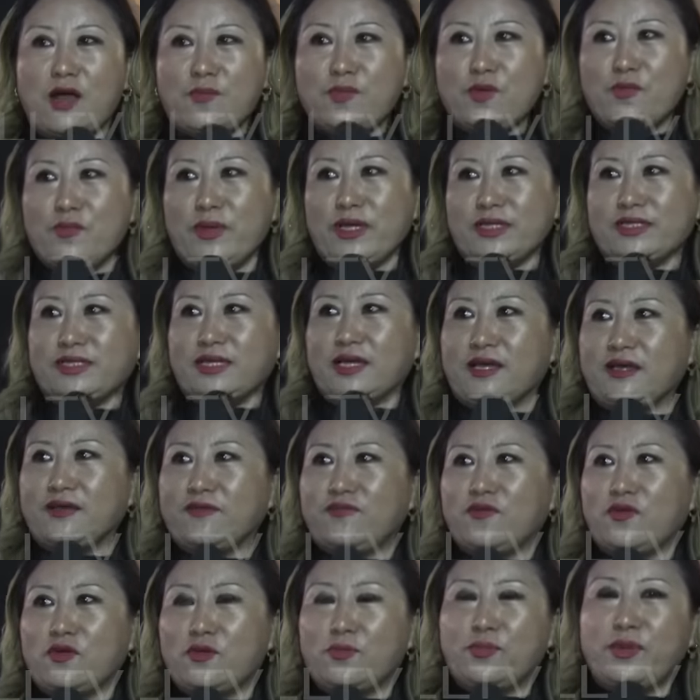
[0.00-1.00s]
Abu
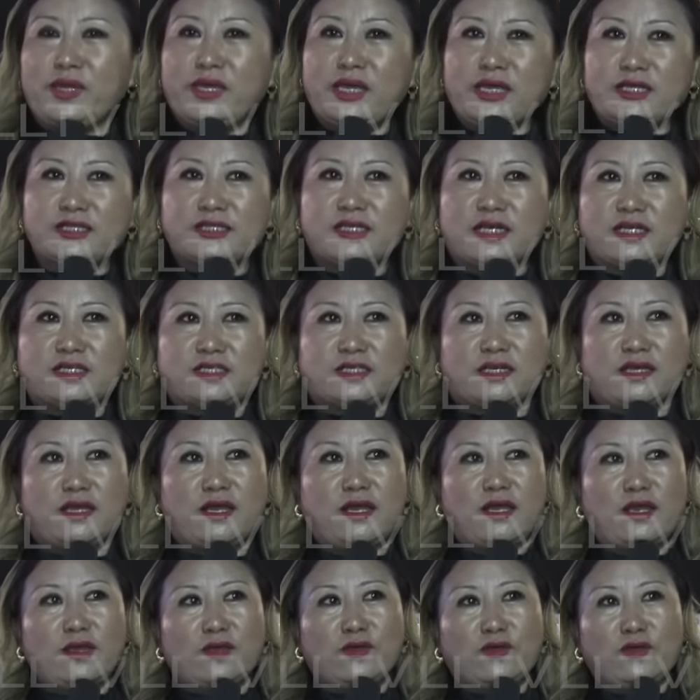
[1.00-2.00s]
Mehta for bringing such
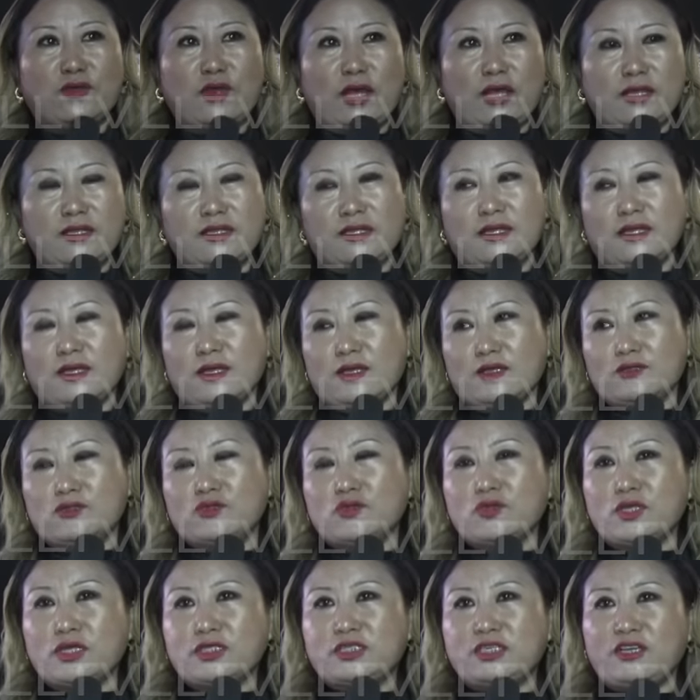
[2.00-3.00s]
a, you know, and
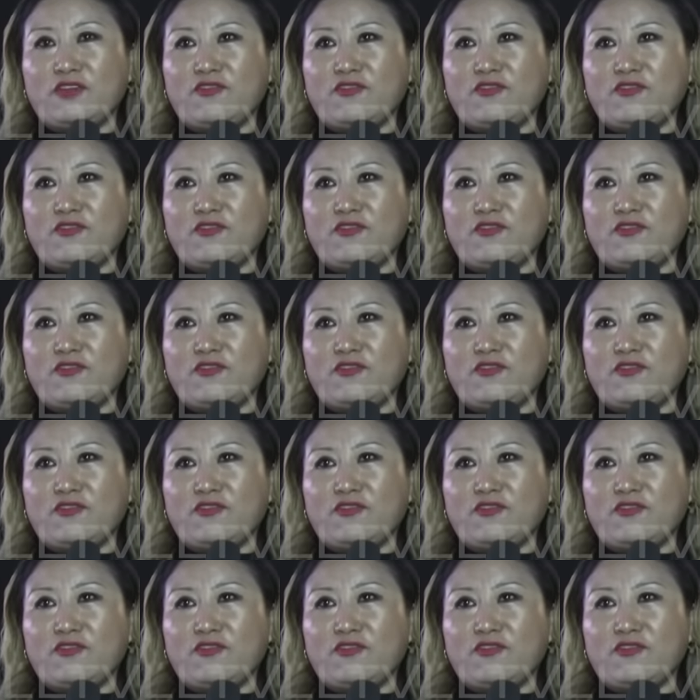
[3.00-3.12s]
to the